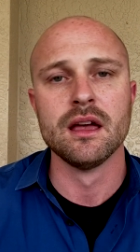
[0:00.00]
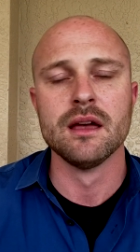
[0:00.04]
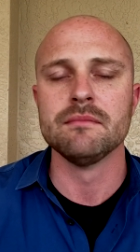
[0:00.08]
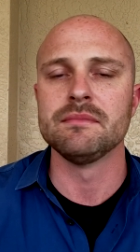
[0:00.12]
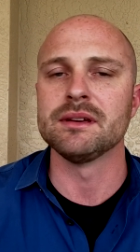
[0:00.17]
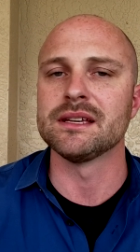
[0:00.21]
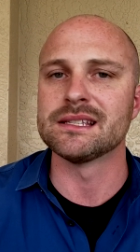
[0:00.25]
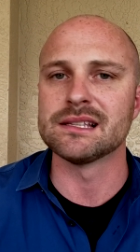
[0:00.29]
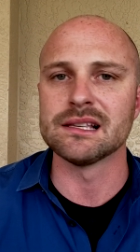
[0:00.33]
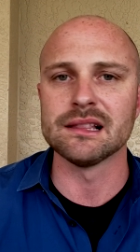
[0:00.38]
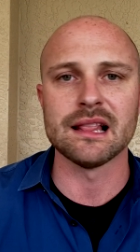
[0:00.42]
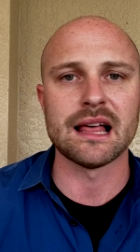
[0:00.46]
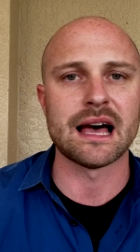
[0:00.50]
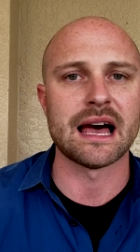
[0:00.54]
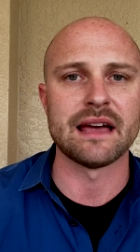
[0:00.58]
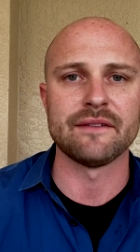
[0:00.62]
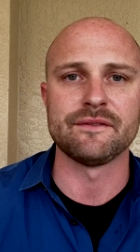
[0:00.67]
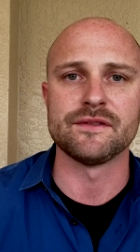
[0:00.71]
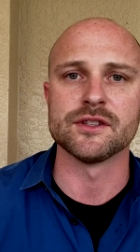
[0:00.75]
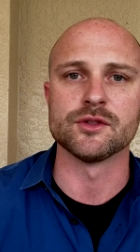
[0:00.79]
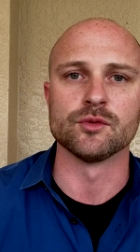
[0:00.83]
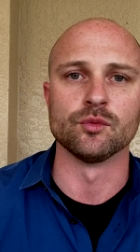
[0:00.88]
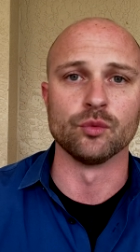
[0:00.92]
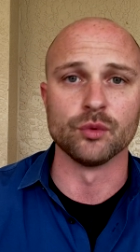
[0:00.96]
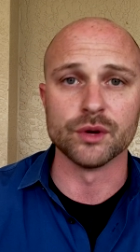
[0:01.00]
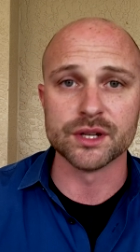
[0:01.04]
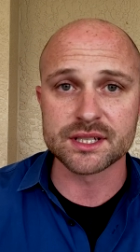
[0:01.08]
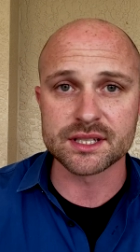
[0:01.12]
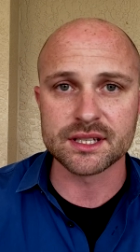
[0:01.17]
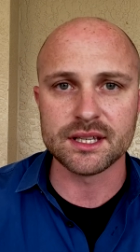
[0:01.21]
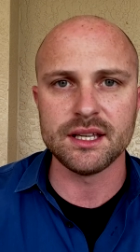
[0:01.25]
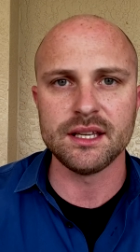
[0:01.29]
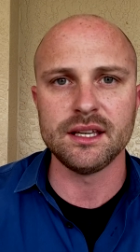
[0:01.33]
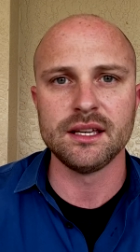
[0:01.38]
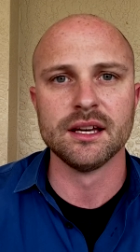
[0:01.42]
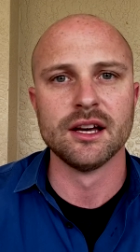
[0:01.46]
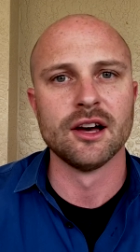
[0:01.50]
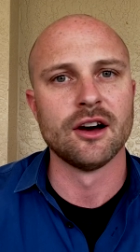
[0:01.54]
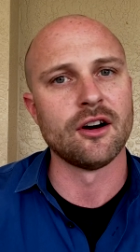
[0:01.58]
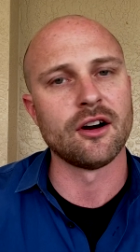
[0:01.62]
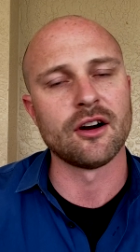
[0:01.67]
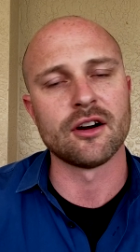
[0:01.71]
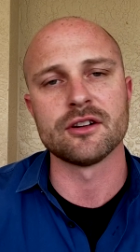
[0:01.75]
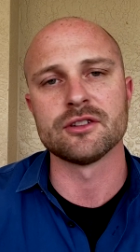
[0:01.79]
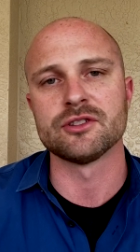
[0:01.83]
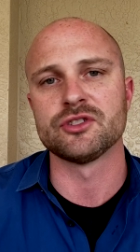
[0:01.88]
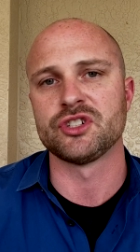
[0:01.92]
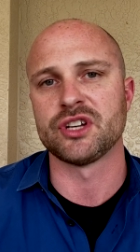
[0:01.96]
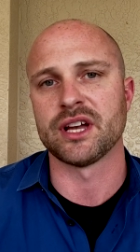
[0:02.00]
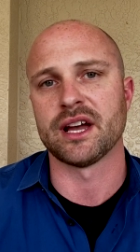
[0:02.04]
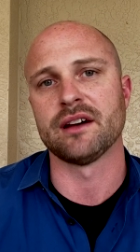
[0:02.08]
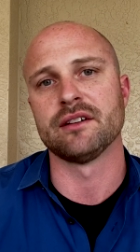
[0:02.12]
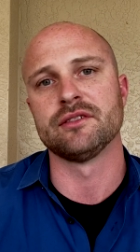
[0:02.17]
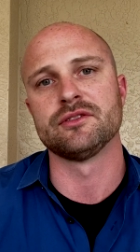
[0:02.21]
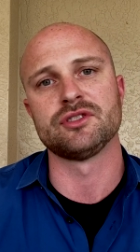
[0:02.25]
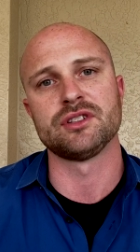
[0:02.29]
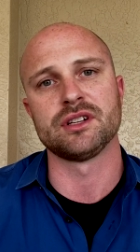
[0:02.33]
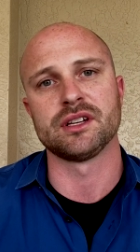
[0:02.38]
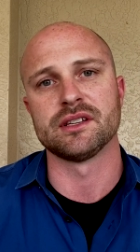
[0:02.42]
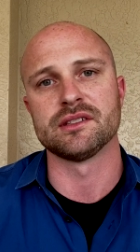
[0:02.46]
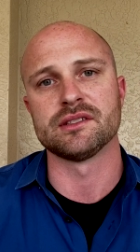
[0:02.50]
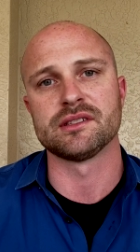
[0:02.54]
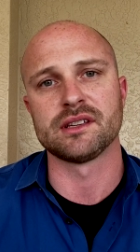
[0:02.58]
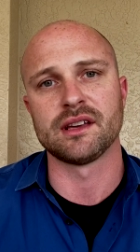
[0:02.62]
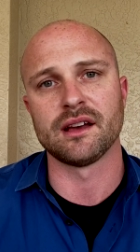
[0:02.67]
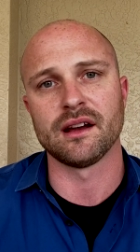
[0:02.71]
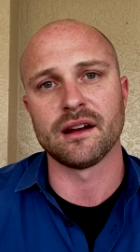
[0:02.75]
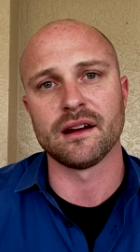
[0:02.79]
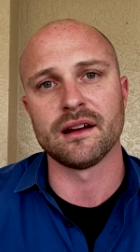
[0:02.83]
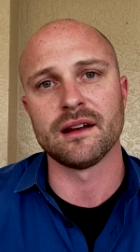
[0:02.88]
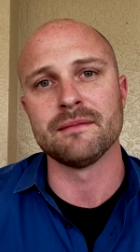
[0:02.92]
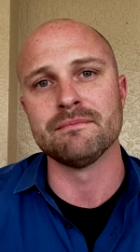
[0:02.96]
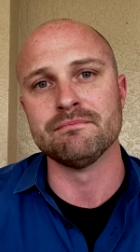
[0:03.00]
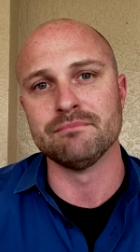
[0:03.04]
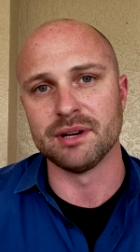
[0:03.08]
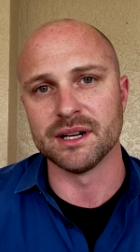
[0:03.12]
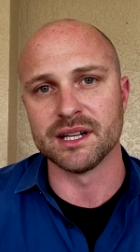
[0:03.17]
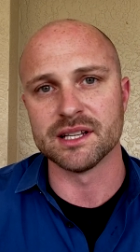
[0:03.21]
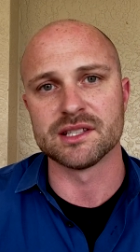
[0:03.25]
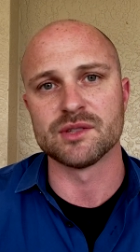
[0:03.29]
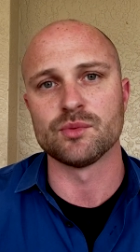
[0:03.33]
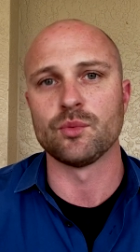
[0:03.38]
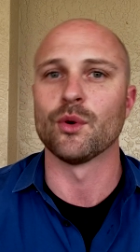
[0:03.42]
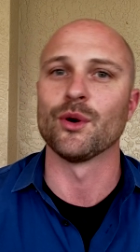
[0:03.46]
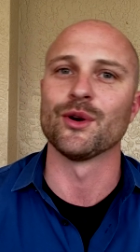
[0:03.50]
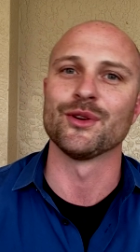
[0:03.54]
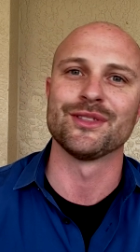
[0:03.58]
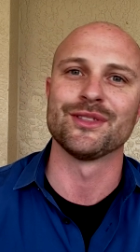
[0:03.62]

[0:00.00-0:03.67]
because life is risky, hard, challenging, and scary, but it's worth